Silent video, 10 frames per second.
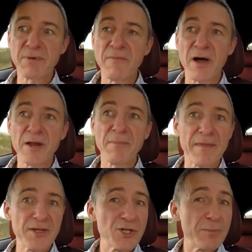provided
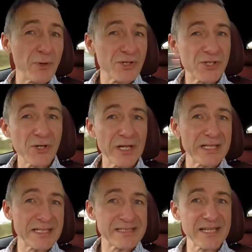by the 2.2
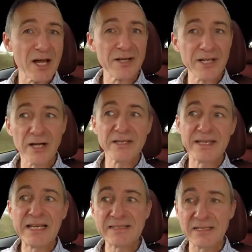litre CRDI
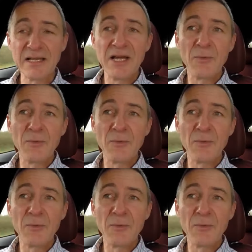diesel,